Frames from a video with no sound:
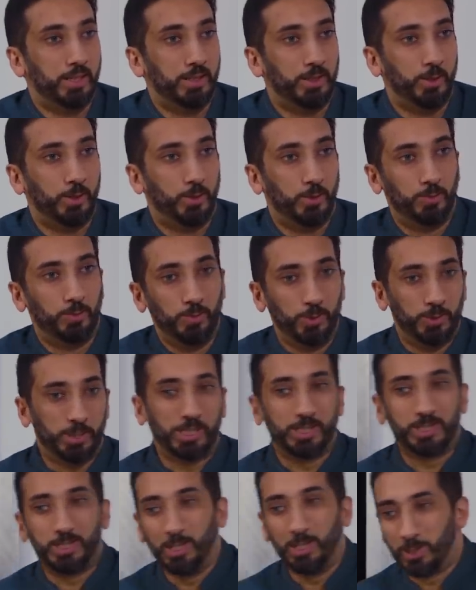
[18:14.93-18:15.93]
you know,
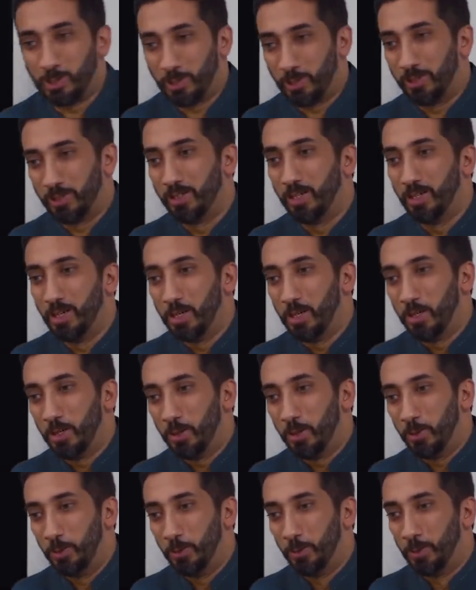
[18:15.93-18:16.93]
Musa's teacher
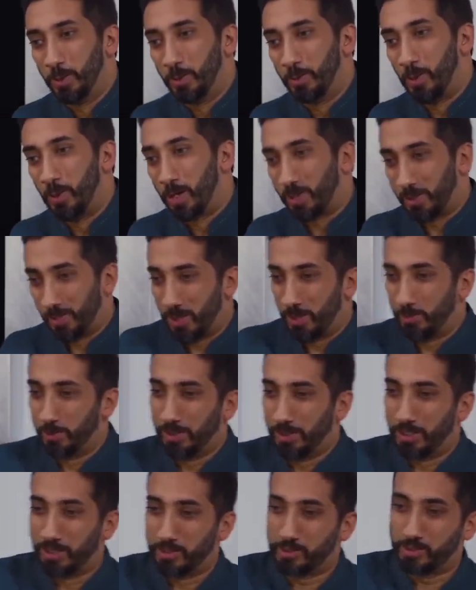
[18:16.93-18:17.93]
who will walk around
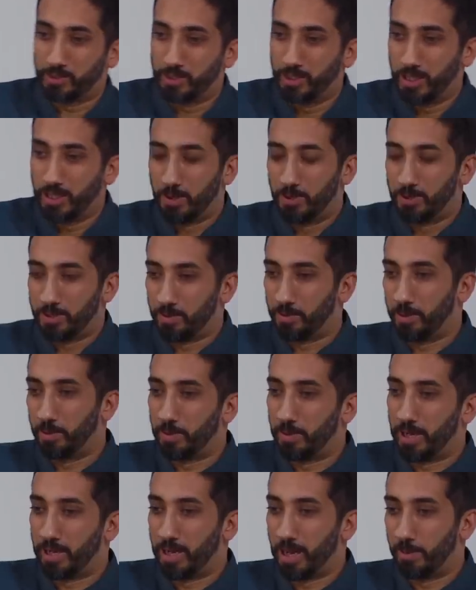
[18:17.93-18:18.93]
with us, and when
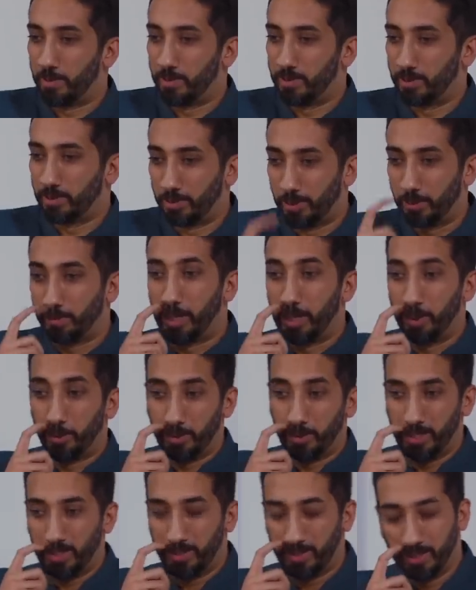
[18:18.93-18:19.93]
something bad happens, he'll be like, by the
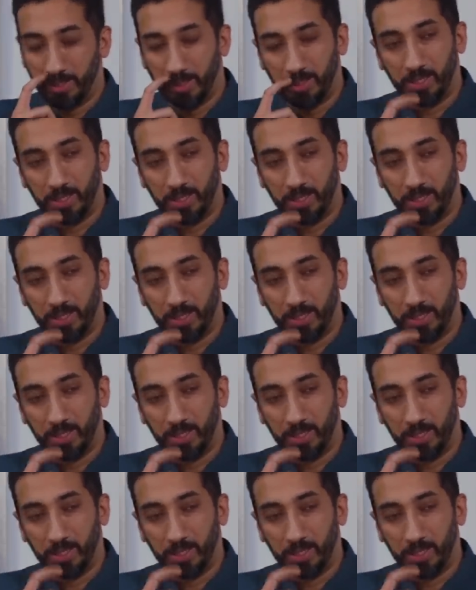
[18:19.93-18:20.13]
way,